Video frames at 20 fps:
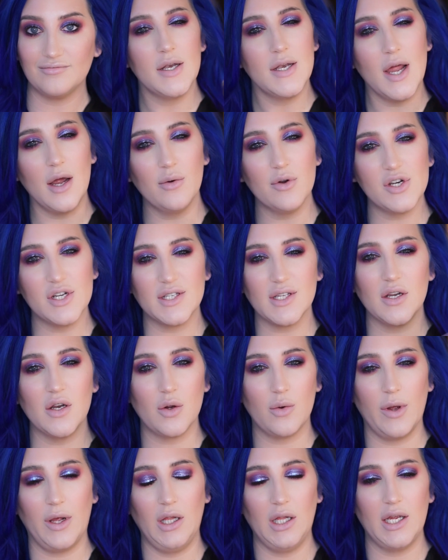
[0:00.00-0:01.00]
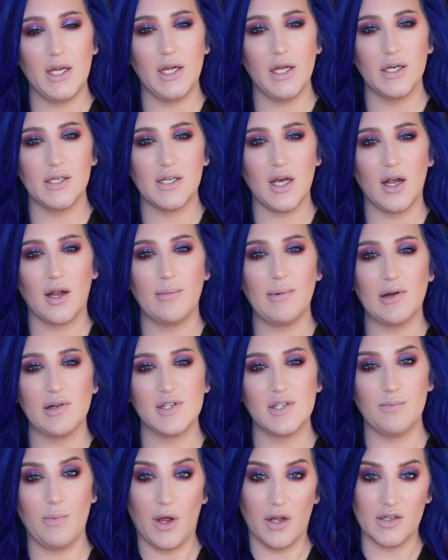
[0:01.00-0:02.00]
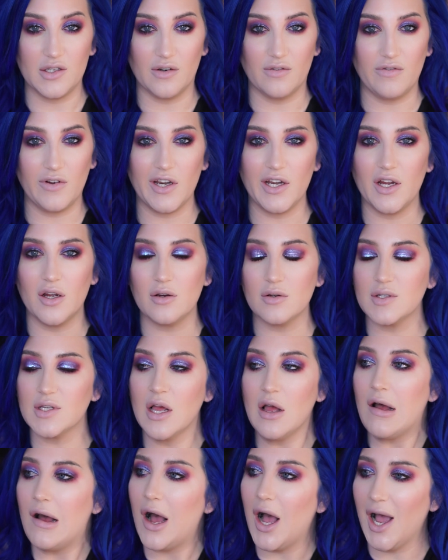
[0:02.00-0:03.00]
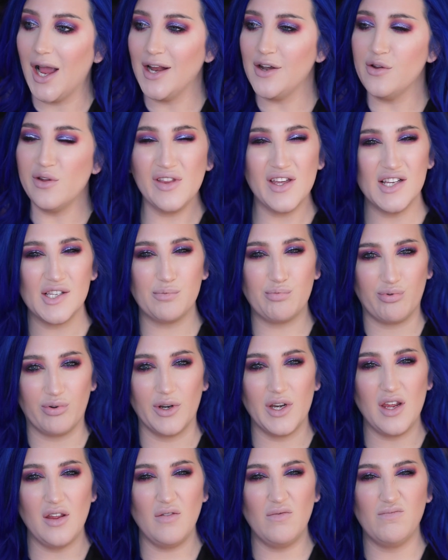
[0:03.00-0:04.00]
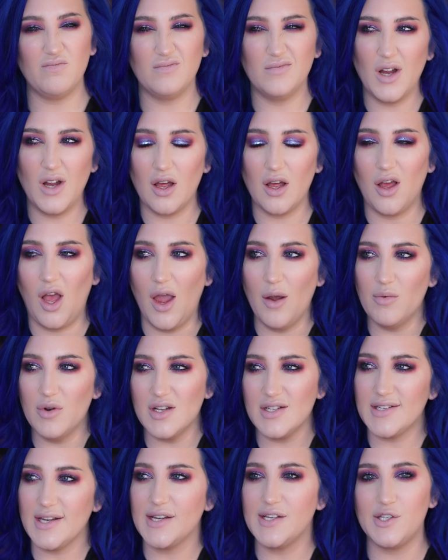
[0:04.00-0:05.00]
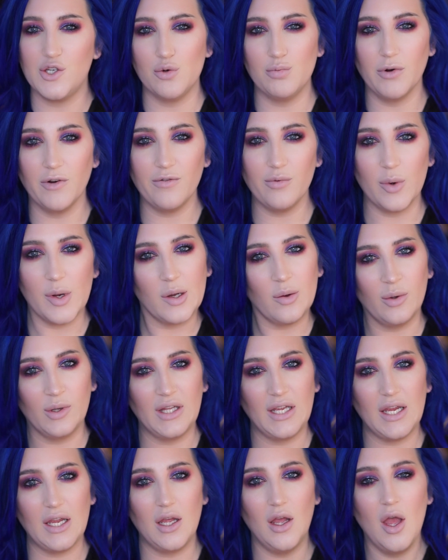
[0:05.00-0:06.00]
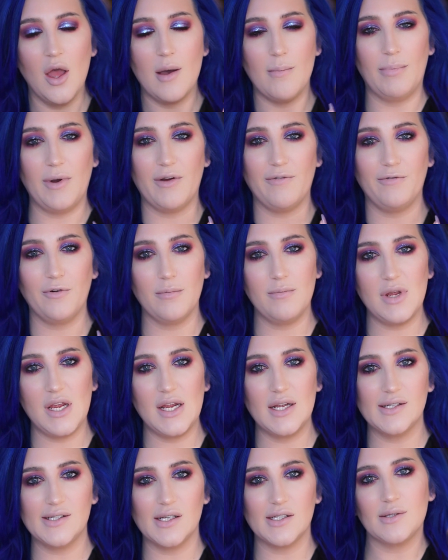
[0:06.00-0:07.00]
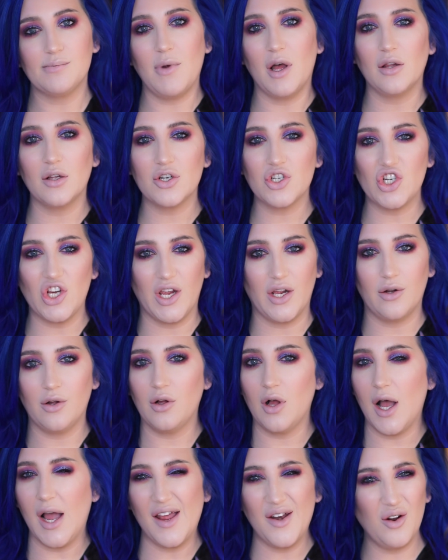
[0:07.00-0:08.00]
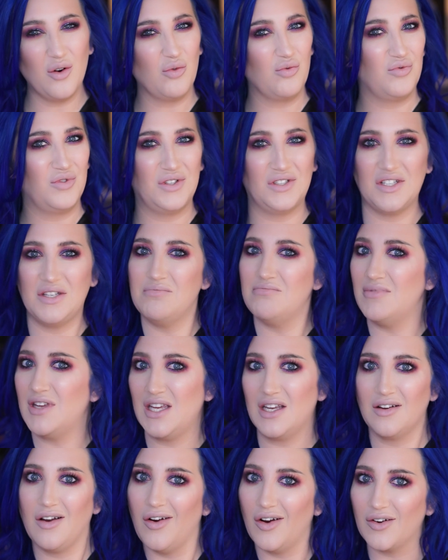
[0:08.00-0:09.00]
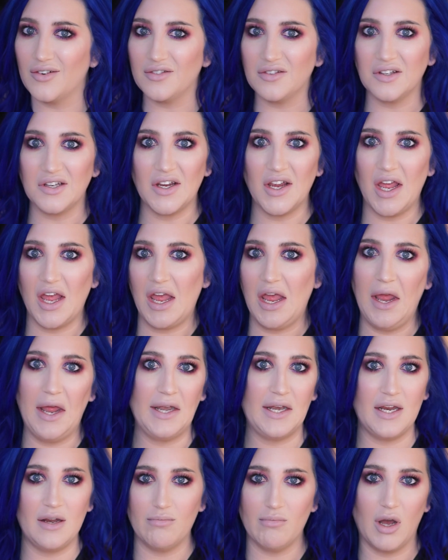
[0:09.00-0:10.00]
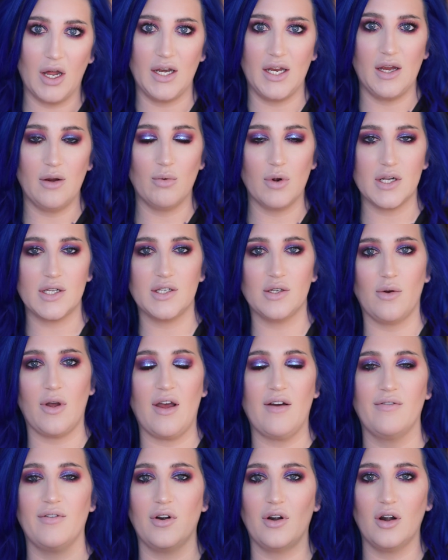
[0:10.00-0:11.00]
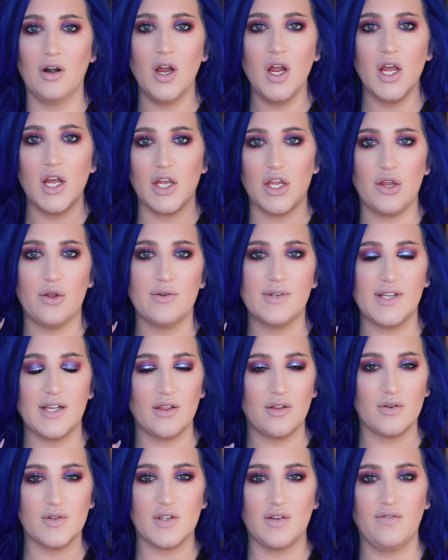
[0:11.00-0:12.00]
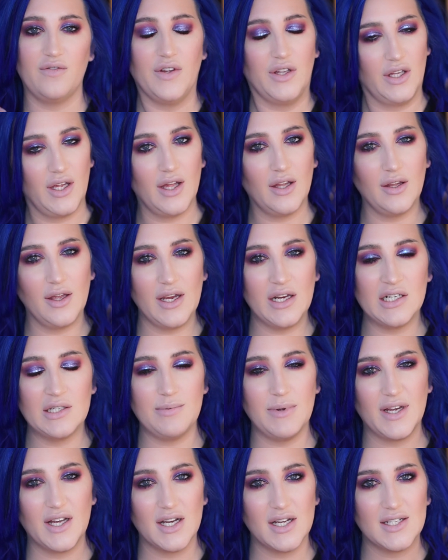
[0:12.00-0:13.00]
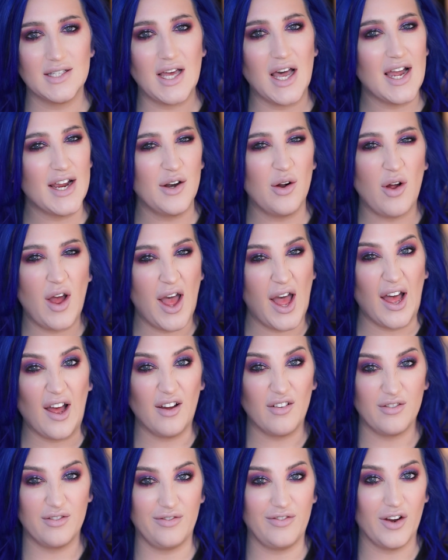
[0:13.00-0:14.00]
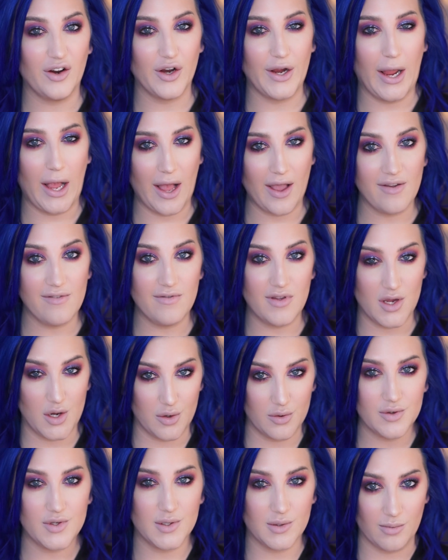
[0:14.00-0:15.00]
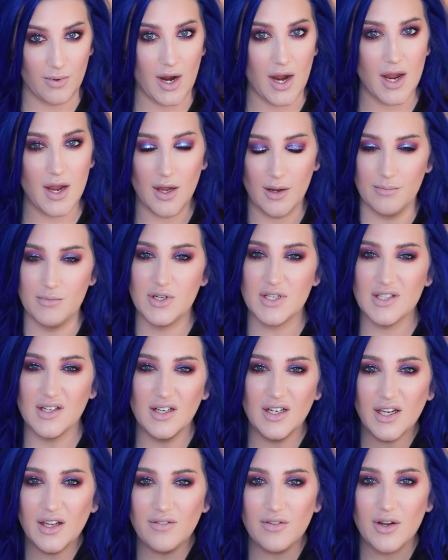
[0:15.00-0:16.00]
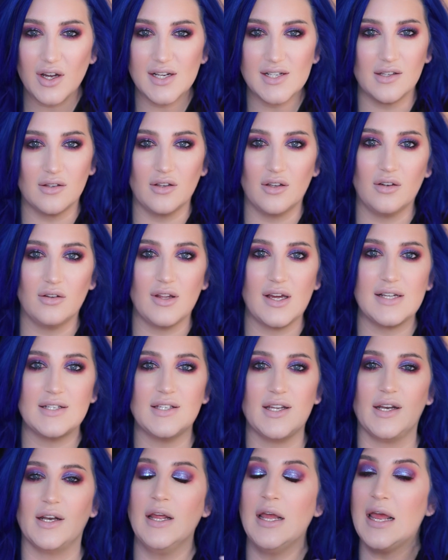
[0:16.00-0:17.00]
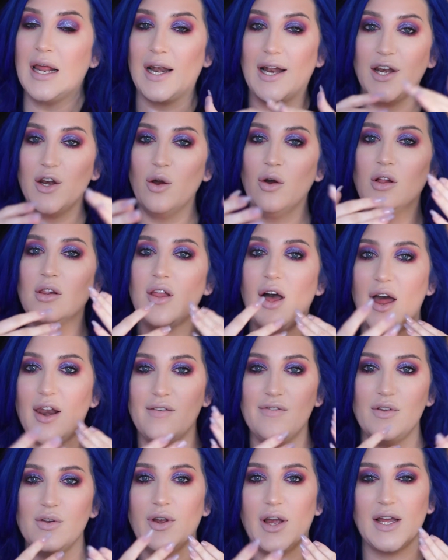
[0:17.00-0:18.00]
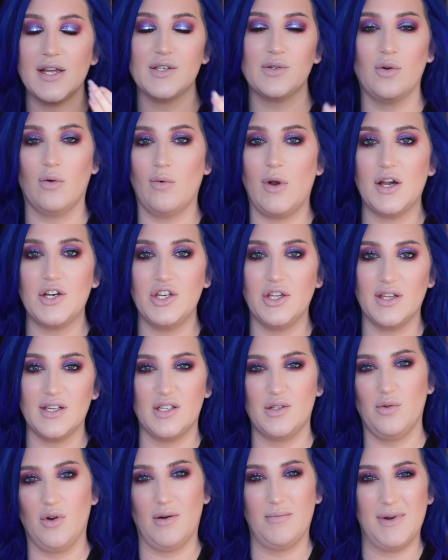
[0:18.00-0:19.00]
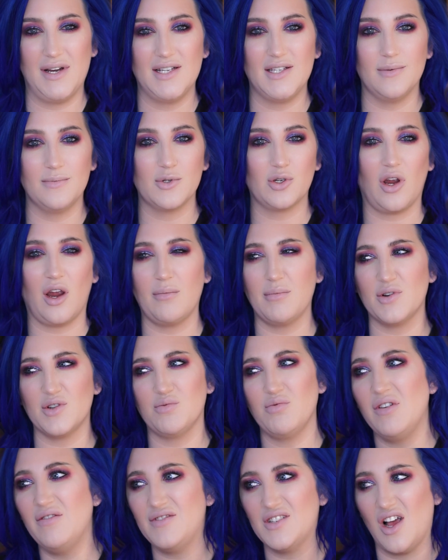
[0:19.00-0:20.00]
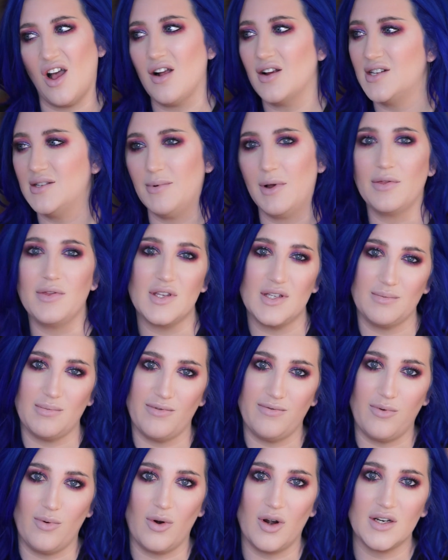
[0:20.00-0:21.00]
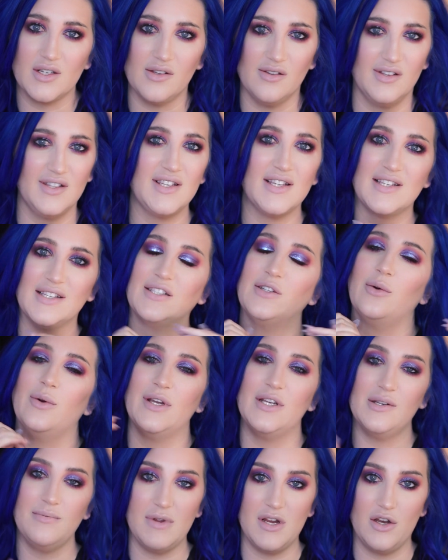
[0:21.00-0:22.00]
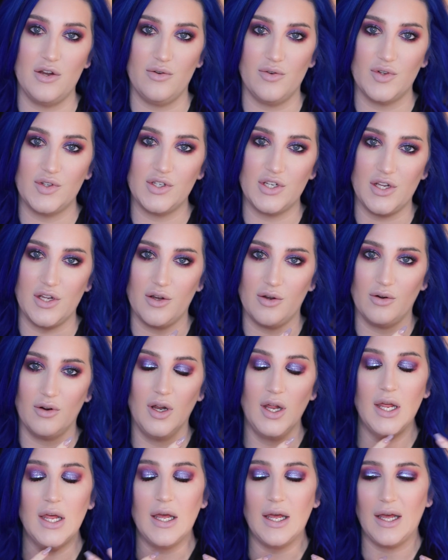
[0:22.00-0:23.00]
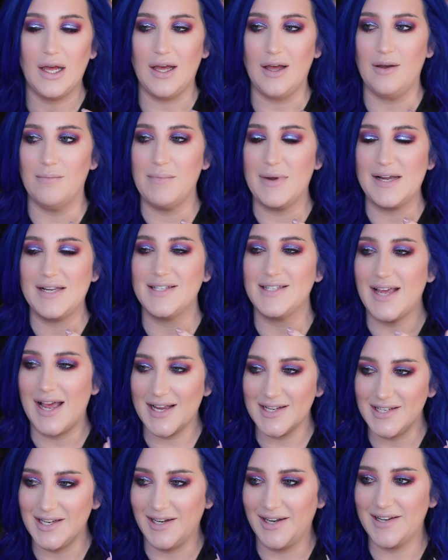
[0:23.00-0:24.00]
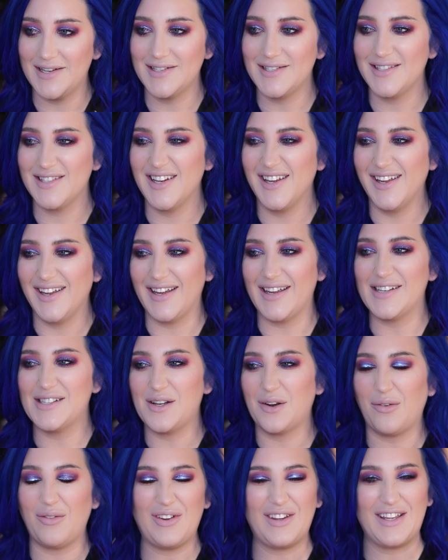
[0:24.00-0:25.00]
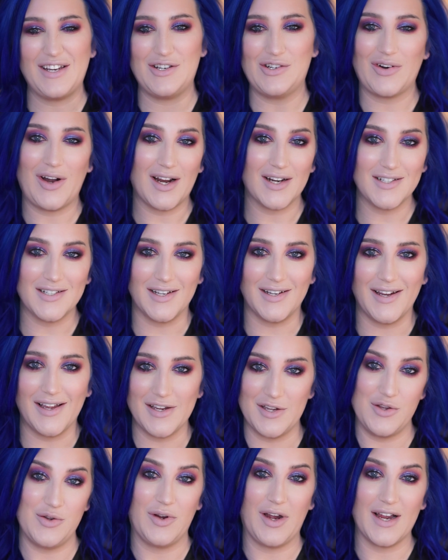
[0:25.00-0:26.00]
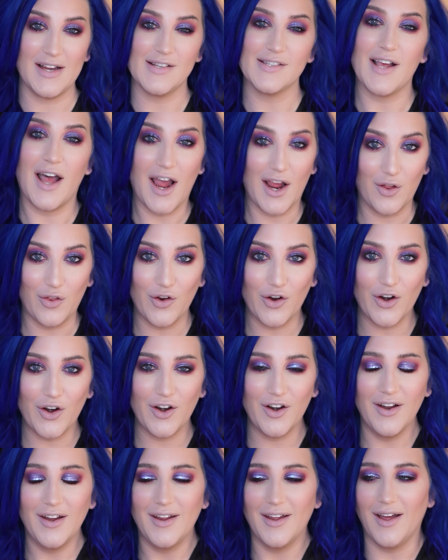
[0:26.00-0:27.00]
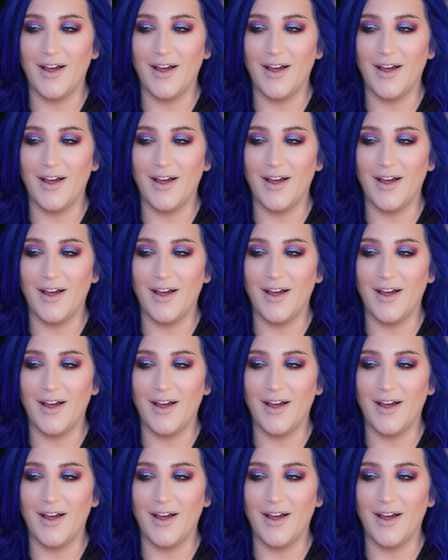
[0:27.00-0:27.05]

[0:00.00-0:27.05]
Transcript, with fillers: Now we're just going to quickly talk about sponsored videos. I do these pretty, I wouldn't say super frequently, but for me as a smaller channel, I don't really make hardly any money whatsoever using those affiliate links because I don't have very high views, right? I'm just going to give you guys a little lesson. And I know a lot of you guys who are watching this who are my subscribers, we've talked about this before, so this isn't going to be news to you. Uh, my sassiness isn't really directed at you guys either.